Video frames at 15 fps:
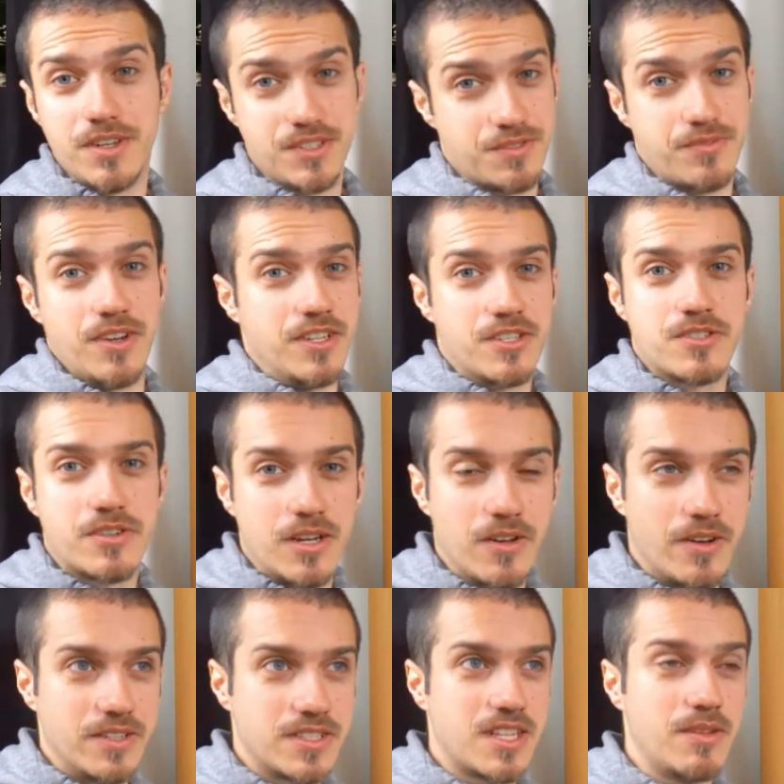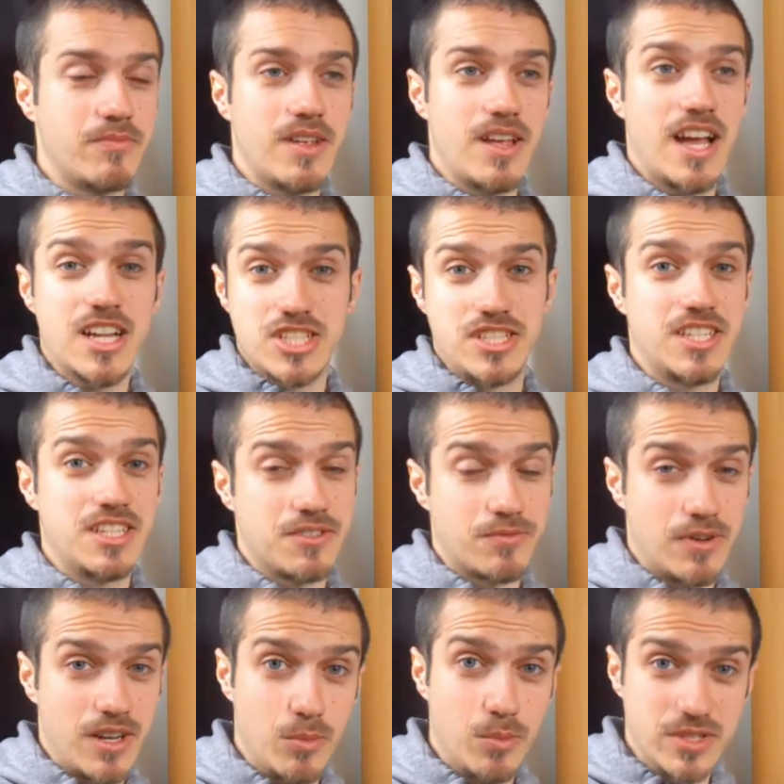run in straight lines. They actually tend to
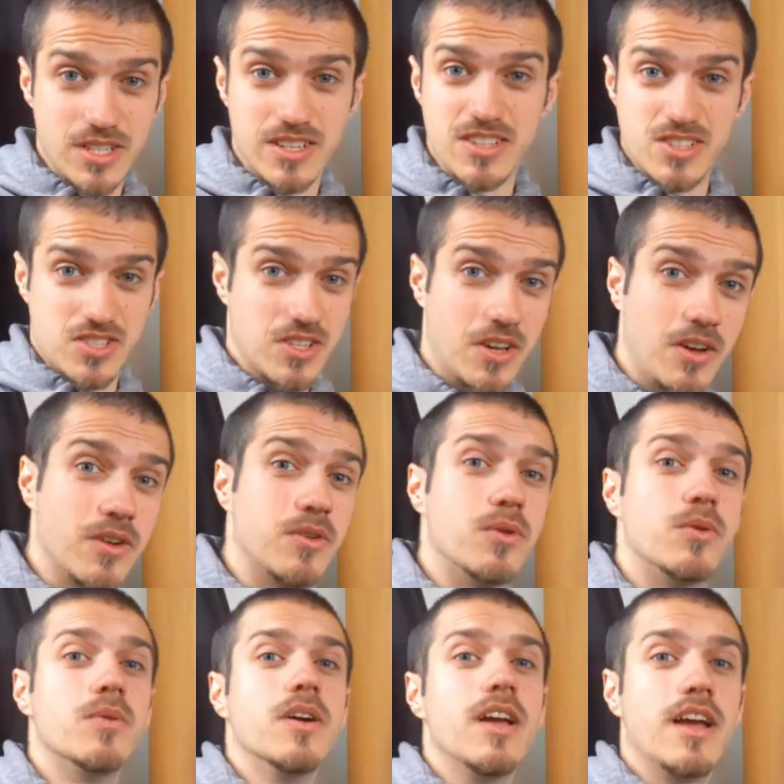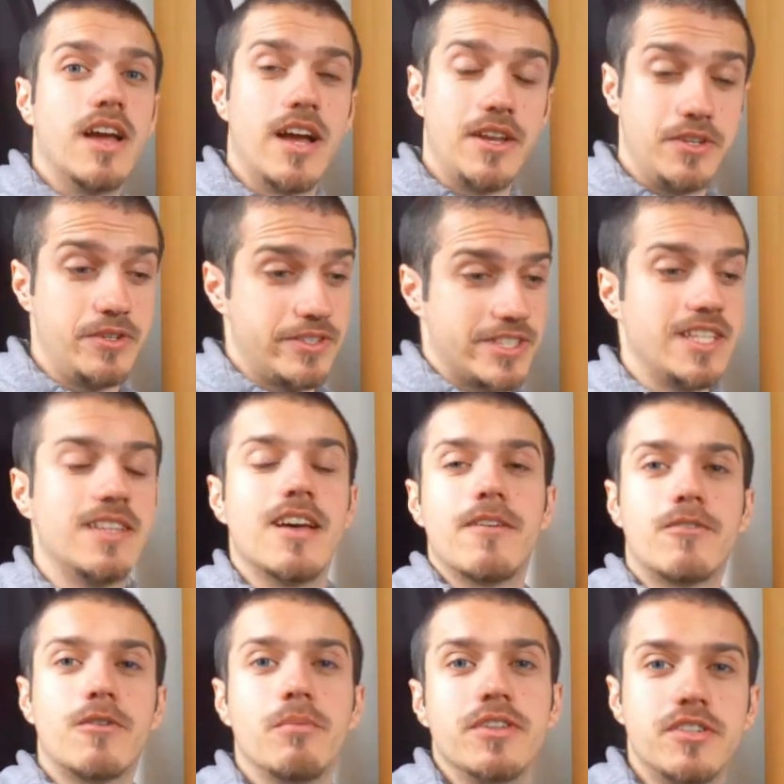run almost like a circle, and you could see that
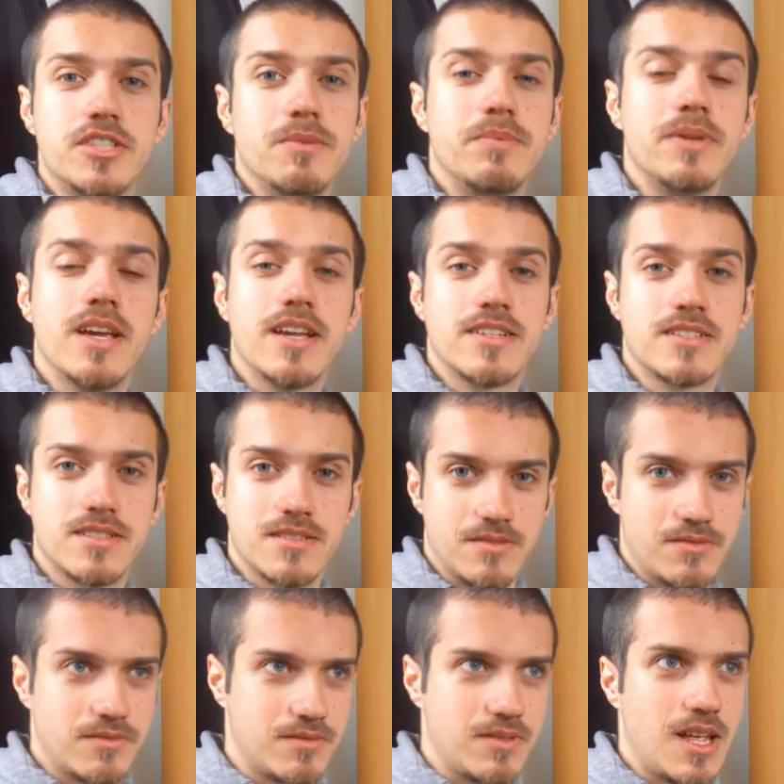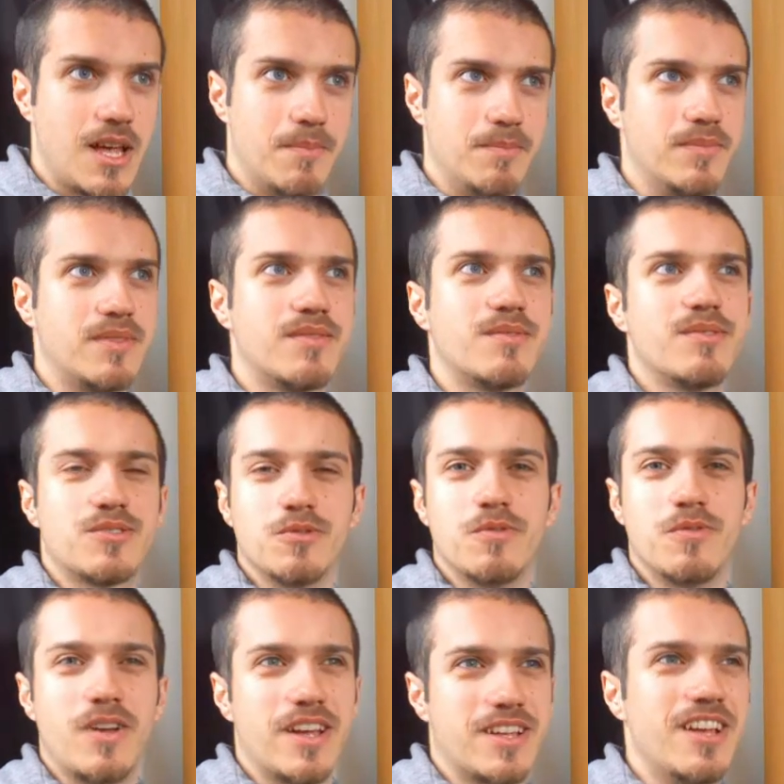from the GPS sort of
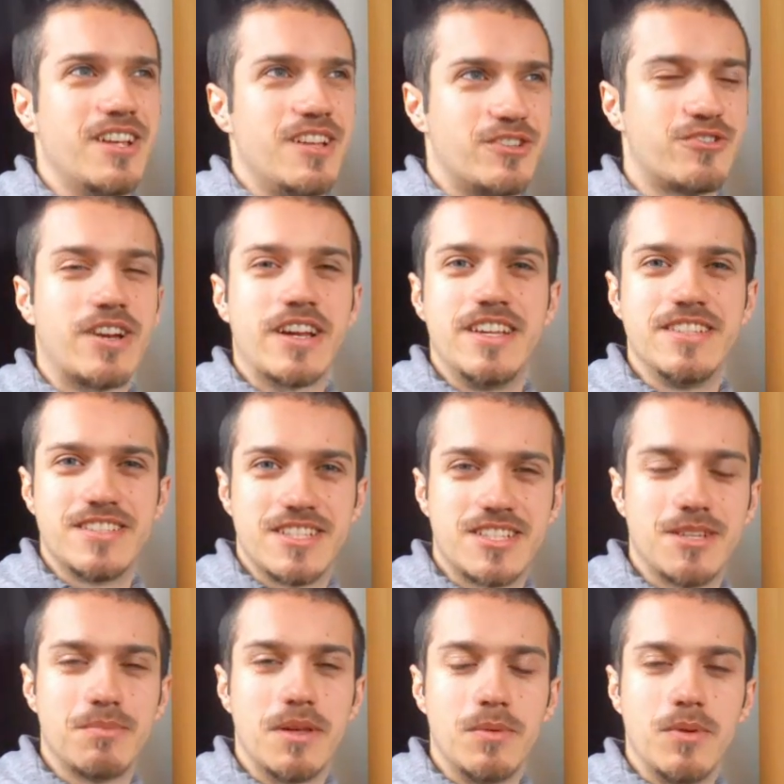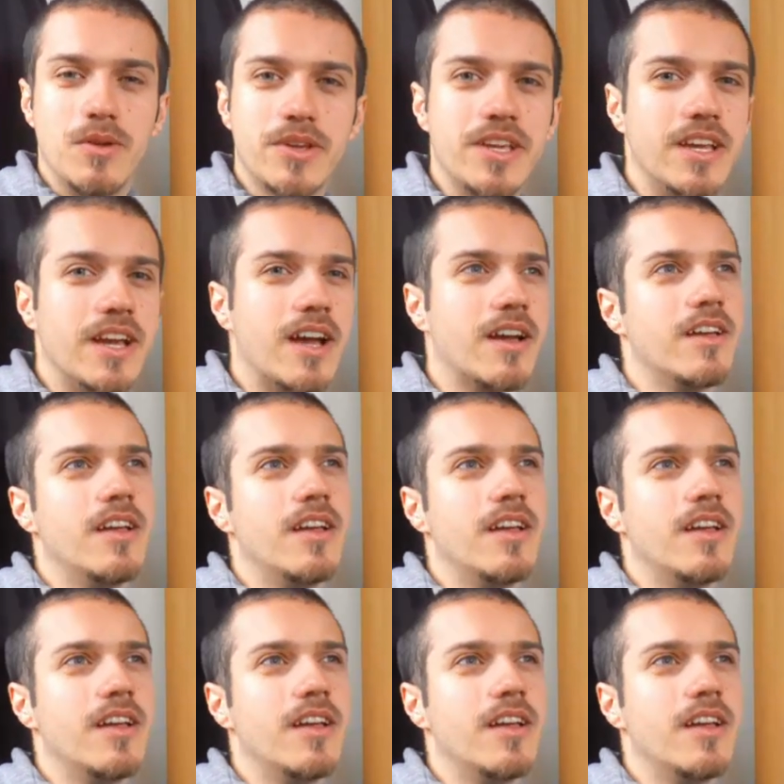like tracking system they were looking at.